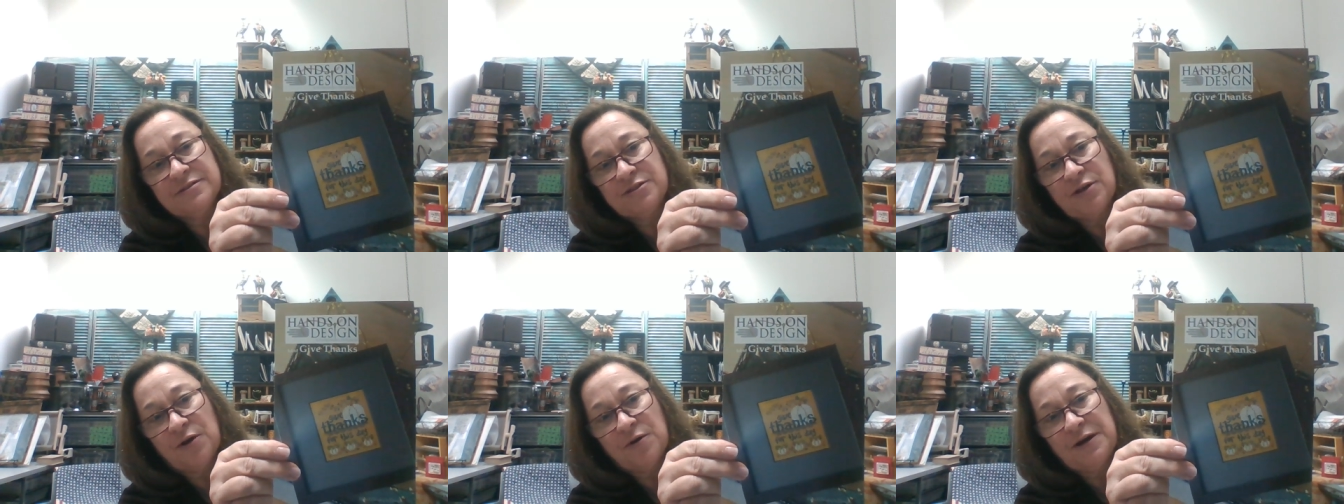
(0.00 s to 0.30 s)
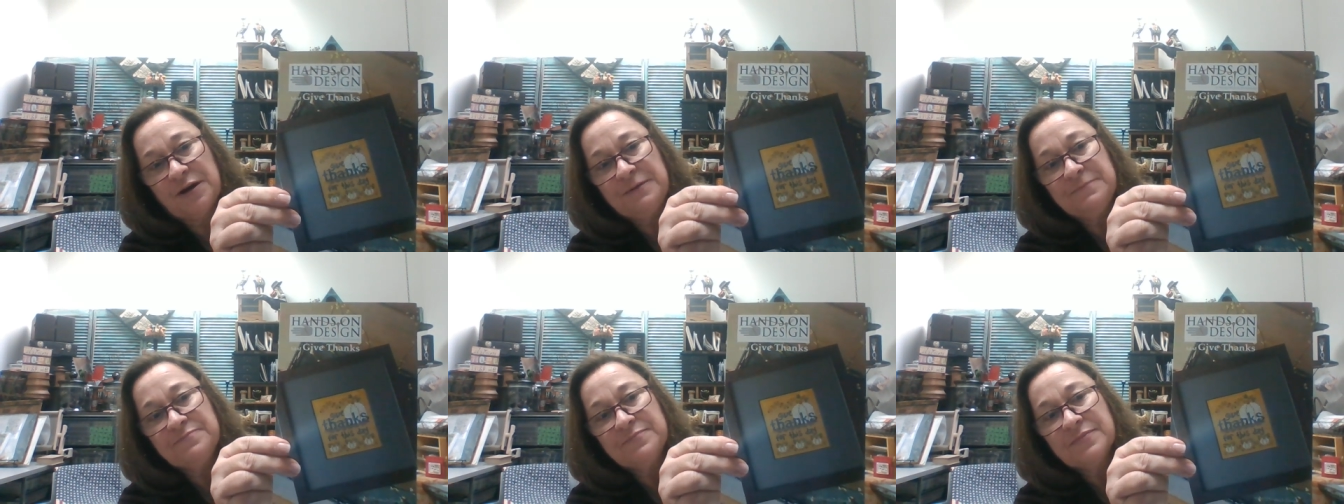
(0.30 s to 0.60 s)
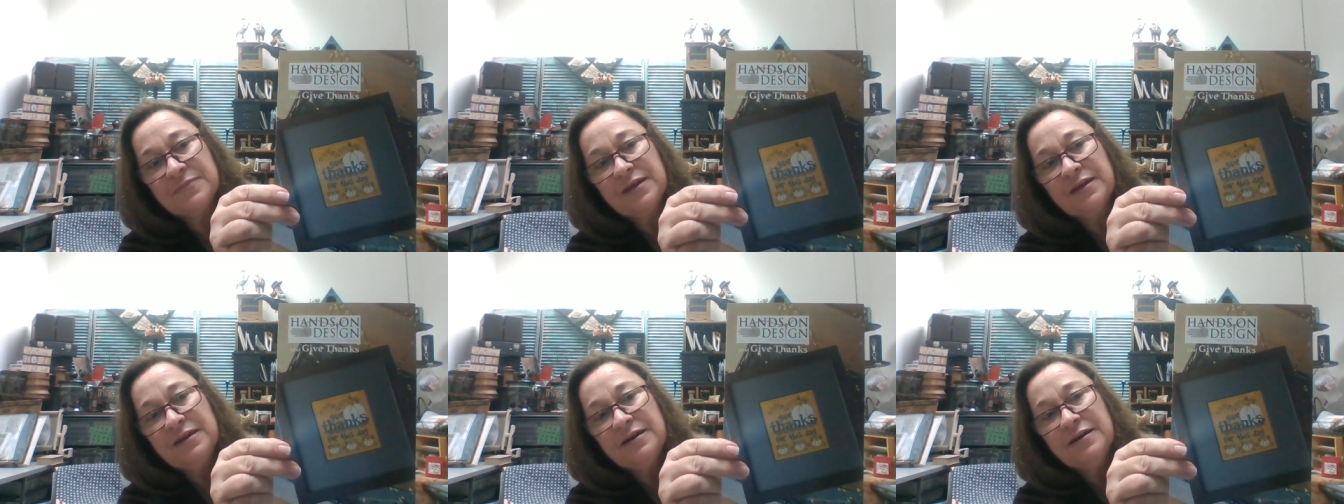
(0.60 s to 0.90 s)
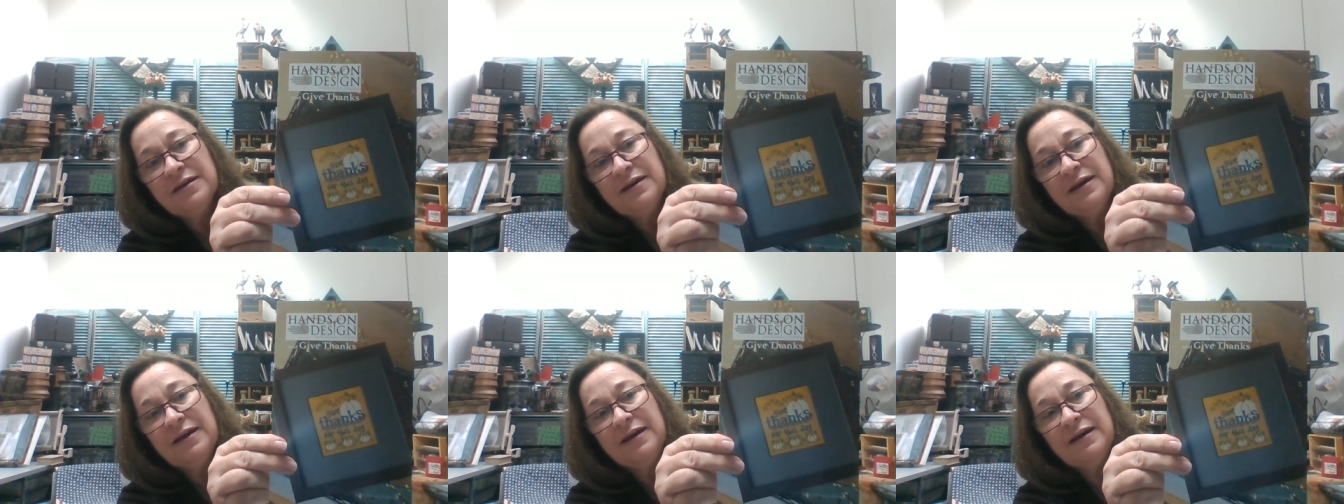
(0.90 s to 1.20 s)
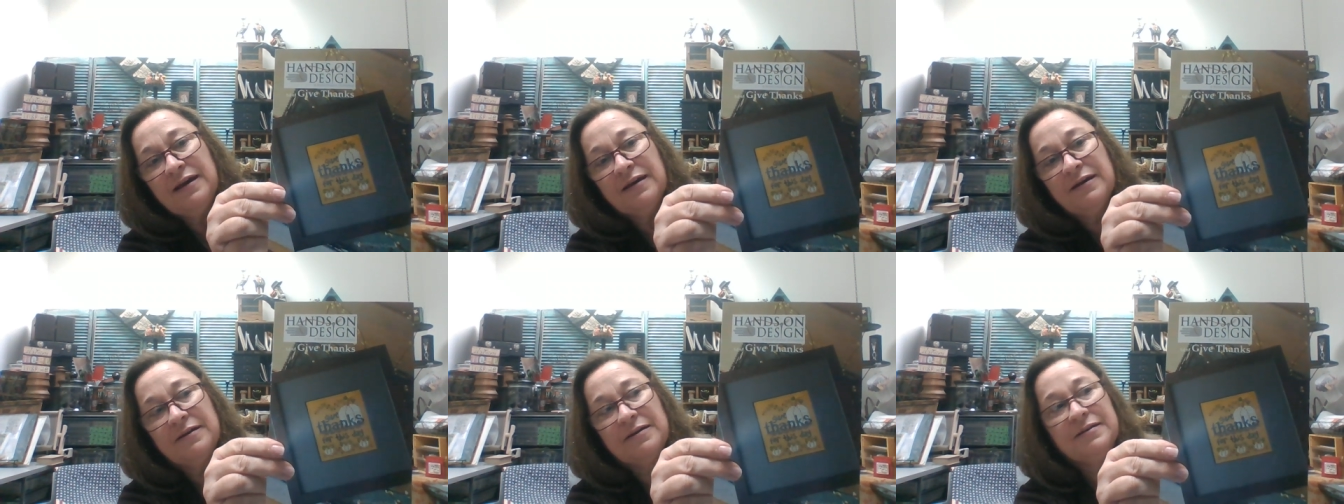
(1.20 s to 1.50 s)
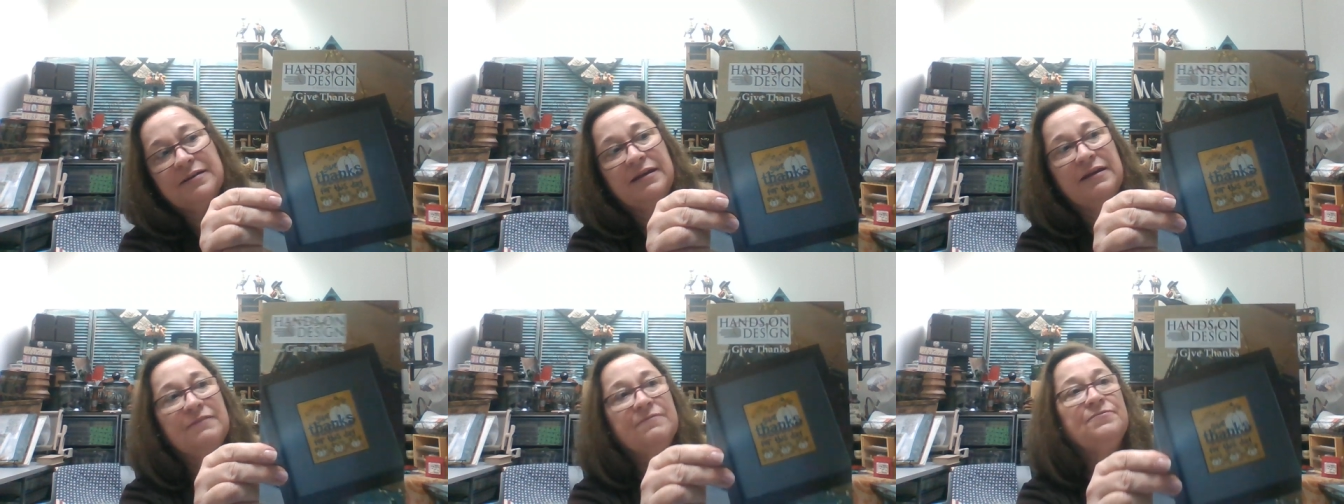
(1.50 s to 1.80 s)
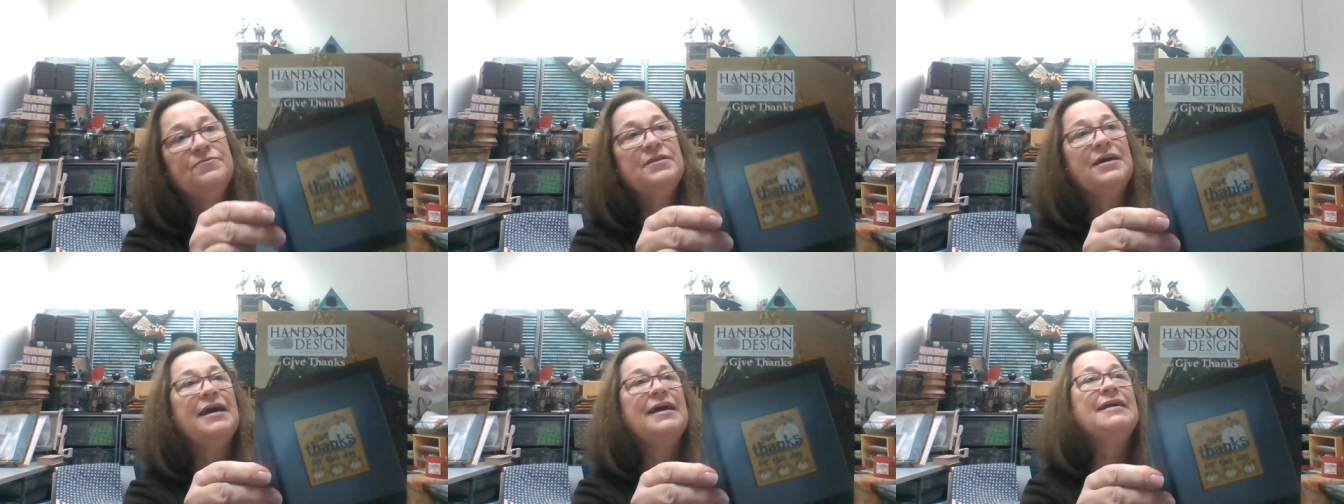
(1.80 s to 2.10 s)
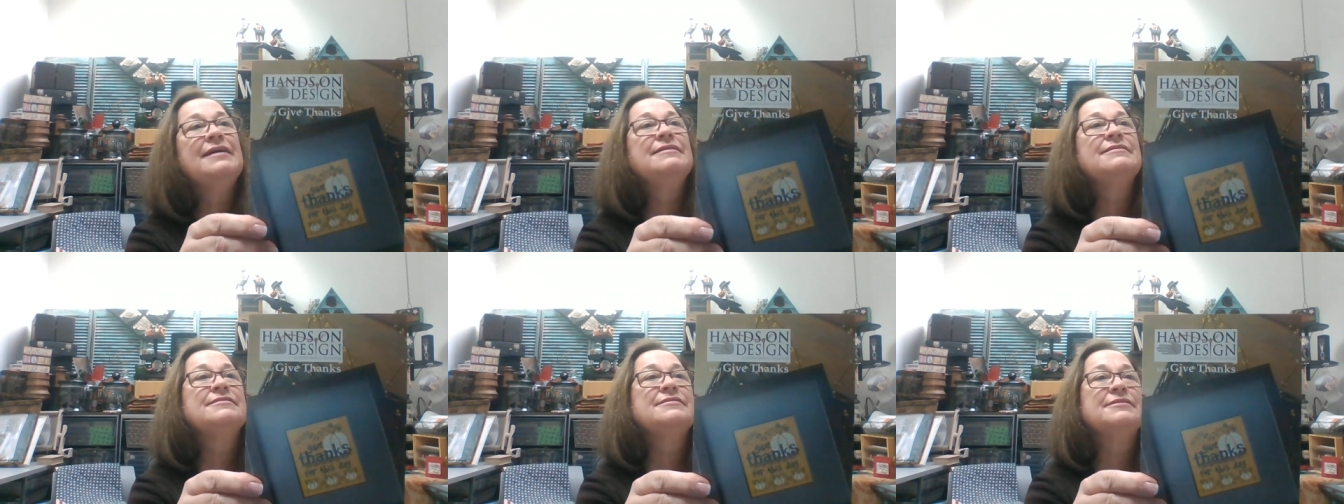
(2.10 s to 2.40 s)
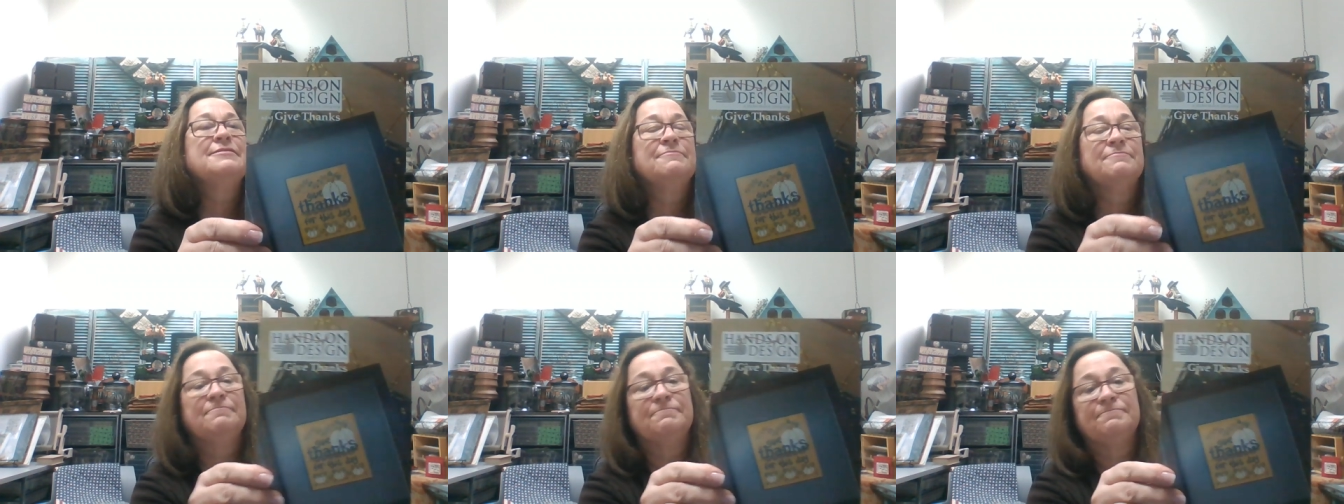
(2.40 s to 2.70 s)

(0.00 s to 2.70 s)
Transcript: sorry. Uh, give Thanks.